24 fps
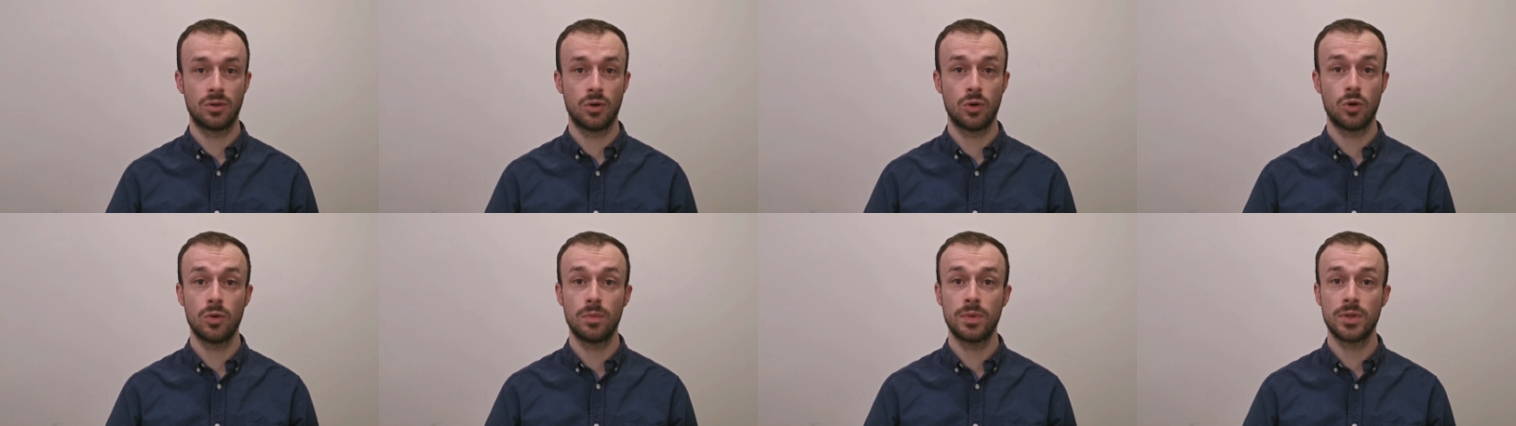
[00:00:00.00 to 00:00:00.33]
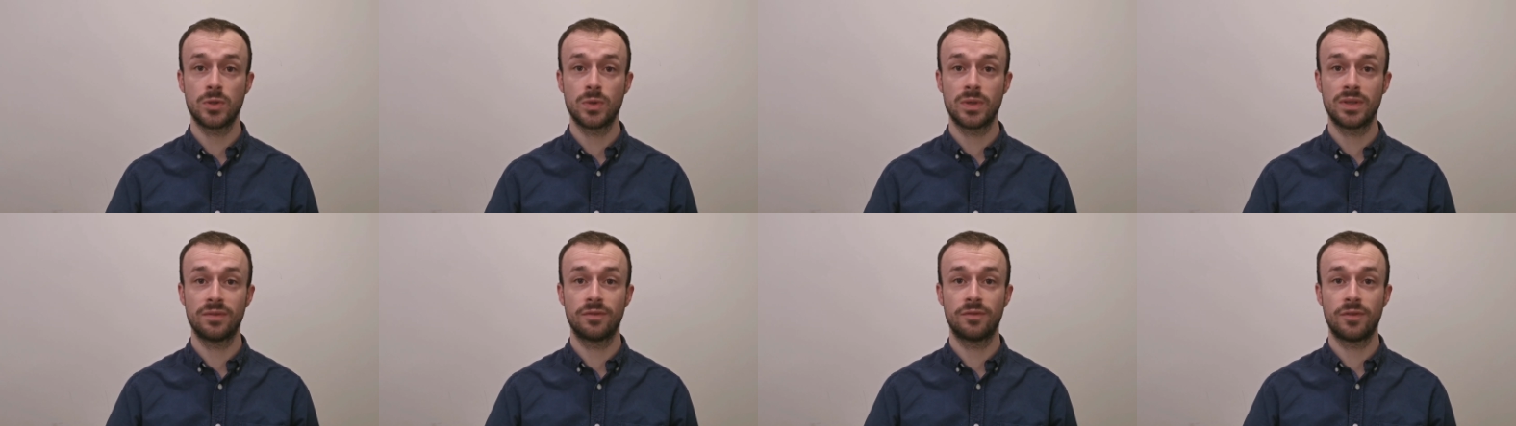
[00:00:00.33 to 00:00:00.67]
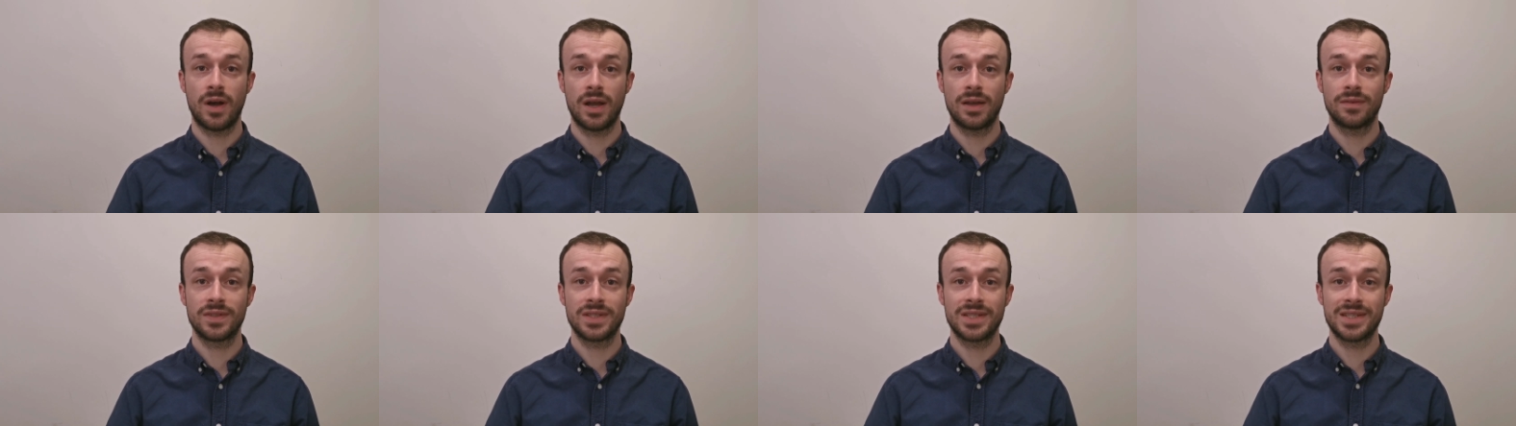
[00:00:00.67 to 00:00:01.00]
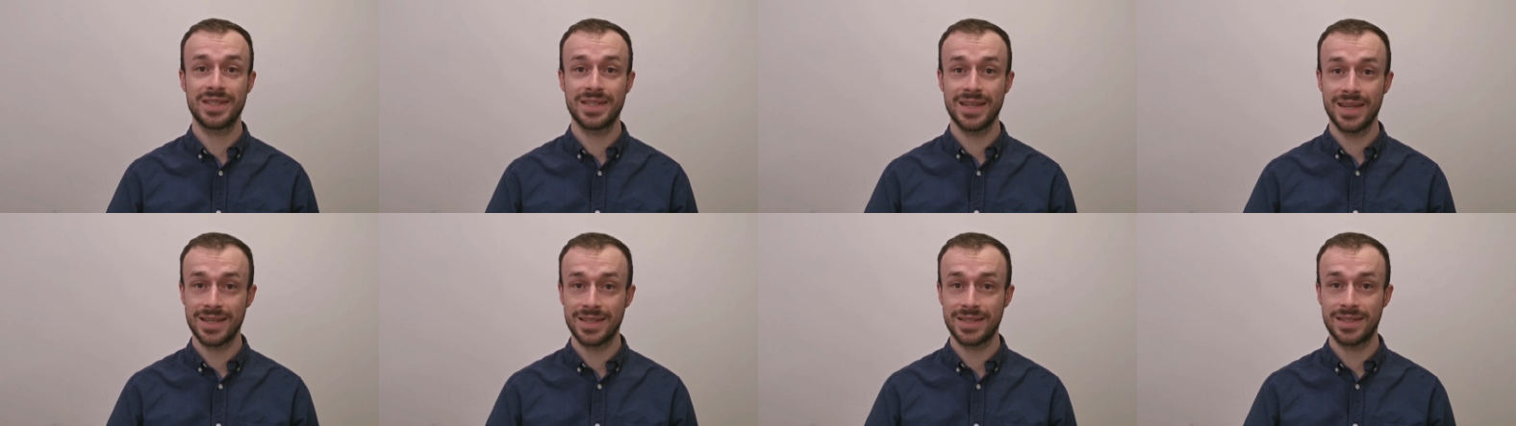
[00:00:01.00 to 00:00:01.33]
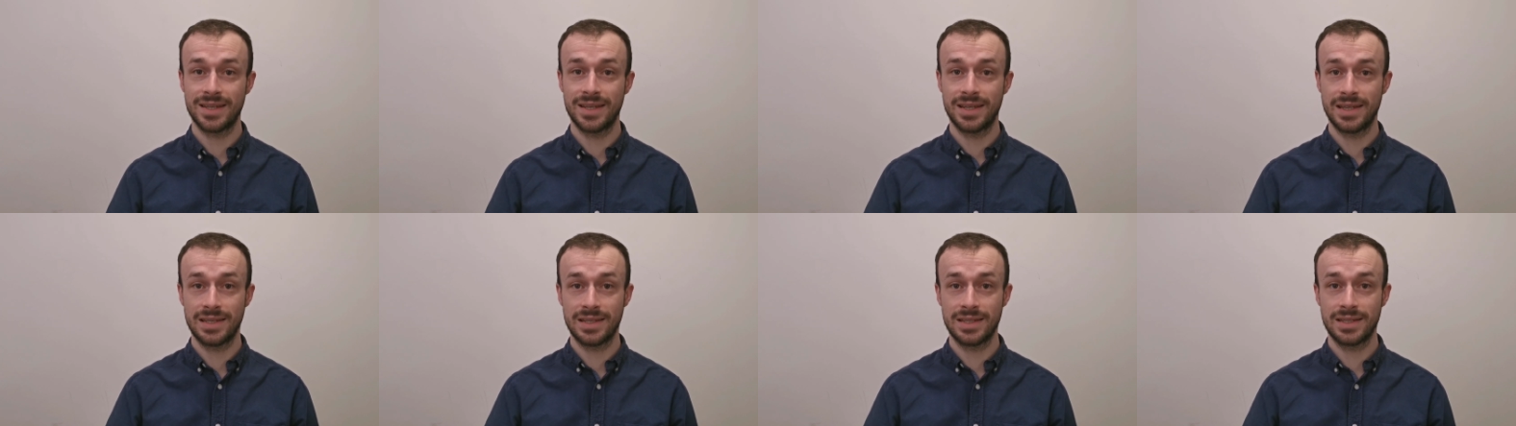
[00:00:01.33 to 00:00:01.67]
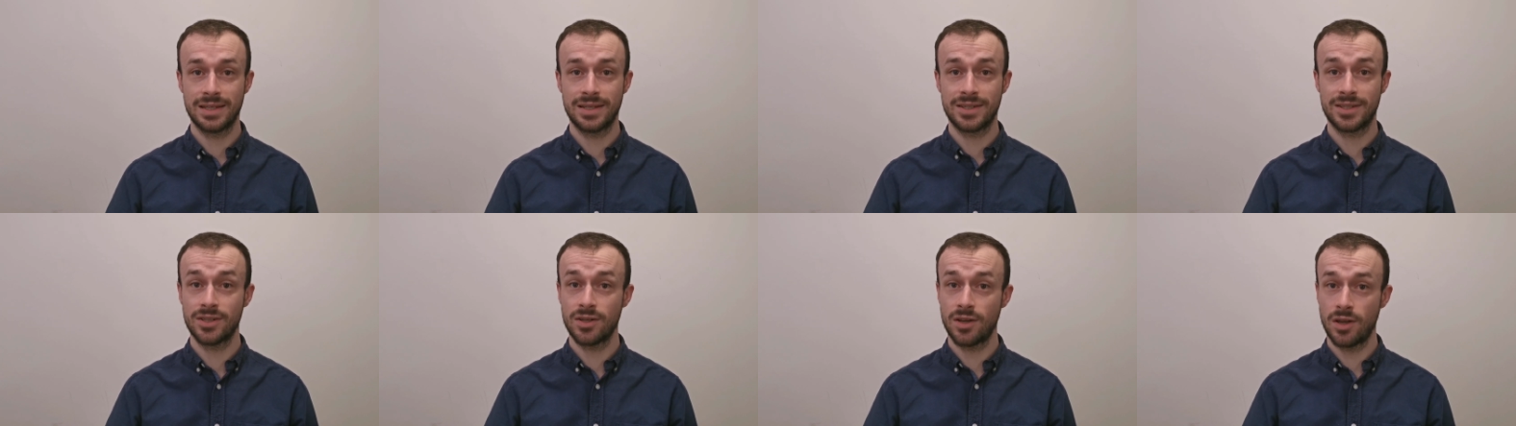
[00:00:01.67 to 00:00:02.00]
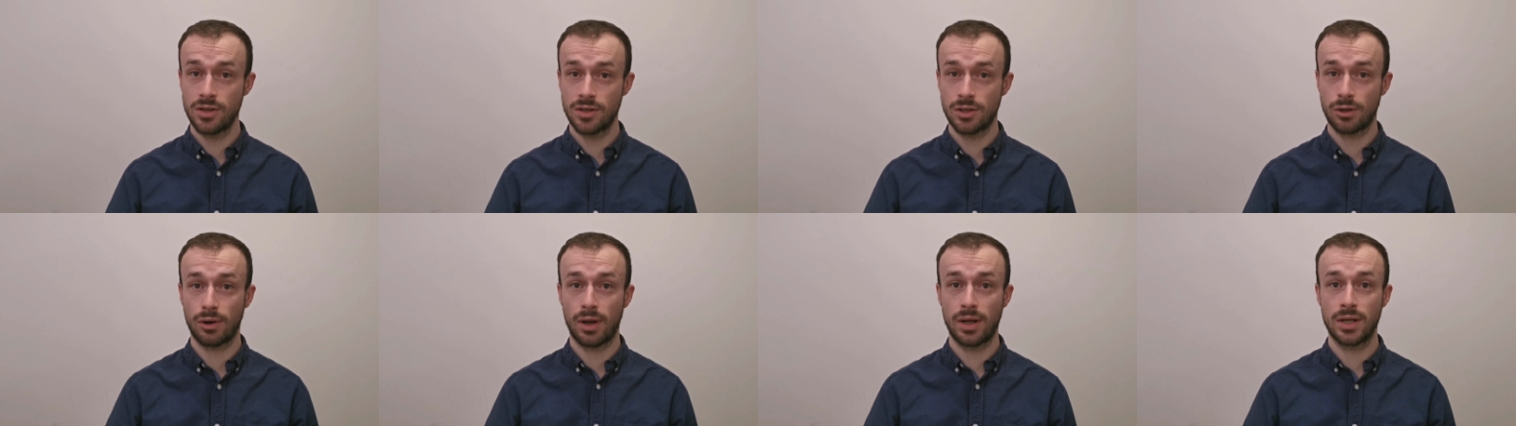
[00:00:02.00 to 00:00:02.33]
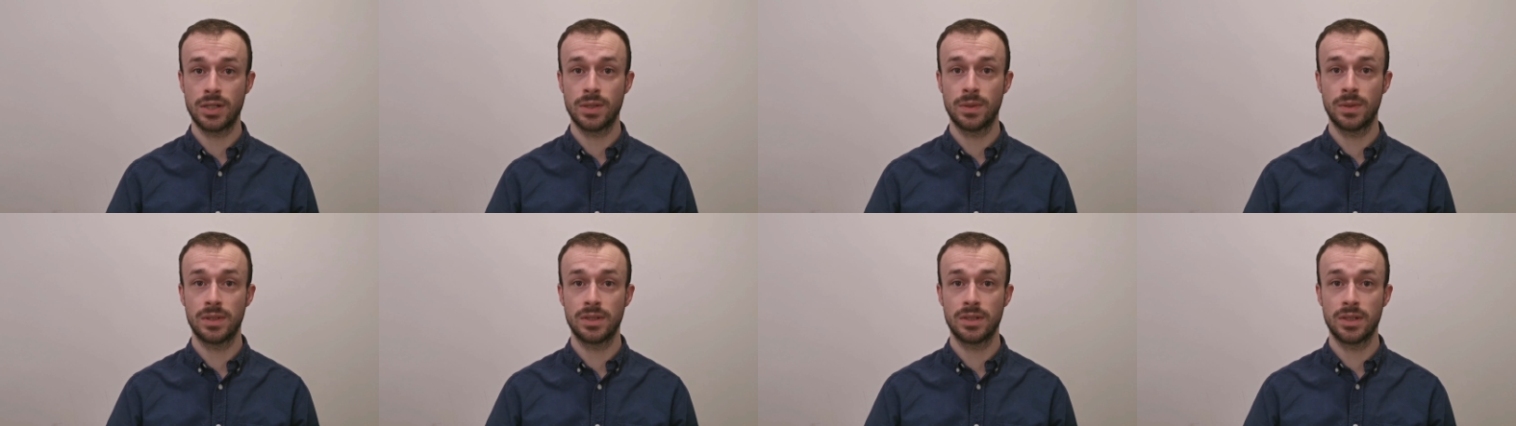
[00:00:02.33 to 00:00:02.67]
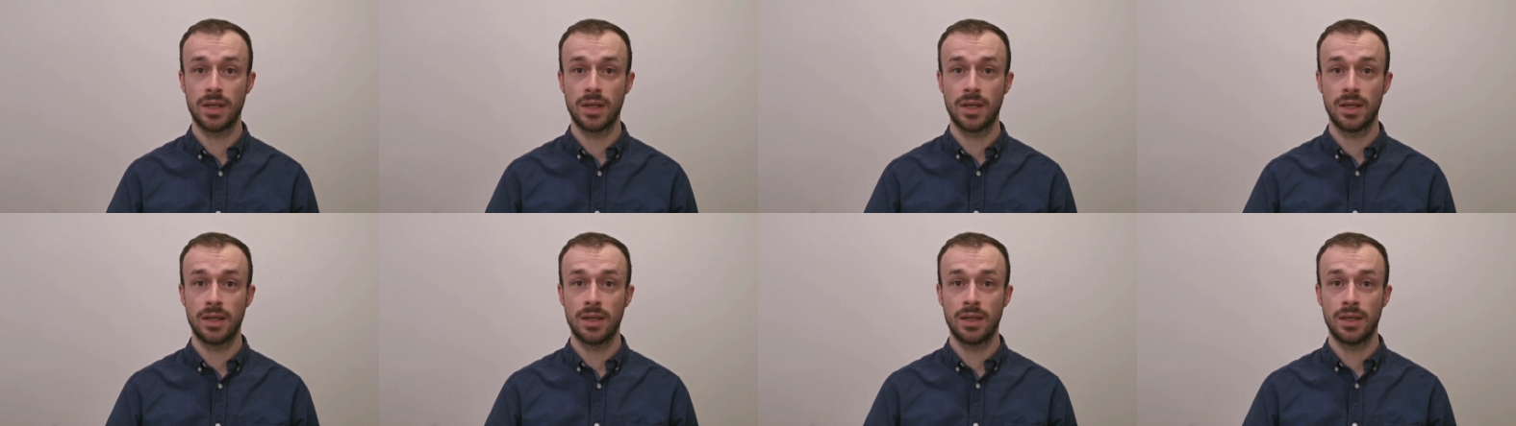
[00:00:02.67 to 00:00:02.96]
or between five and six years as an undergraduate,